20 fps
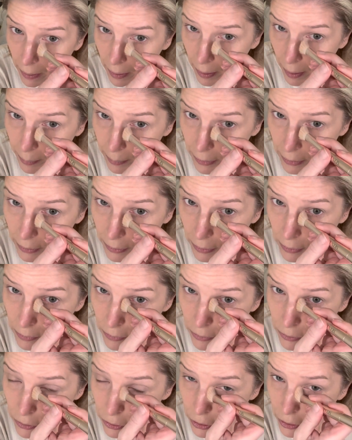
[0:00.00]
I'm going to
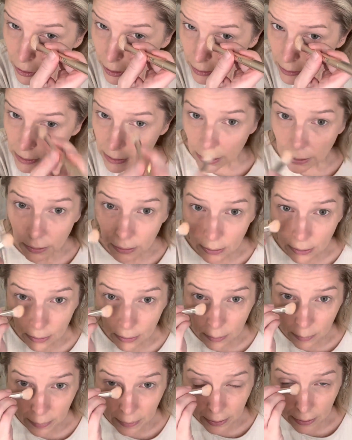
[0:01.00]
use just a little
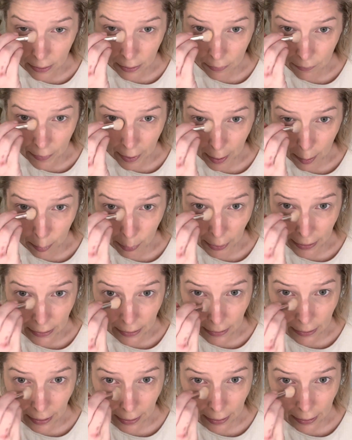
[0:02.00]
bit of that brightening
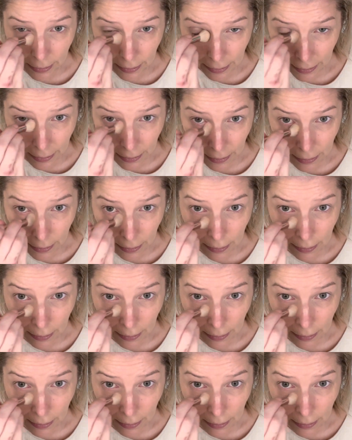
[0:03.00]
highlight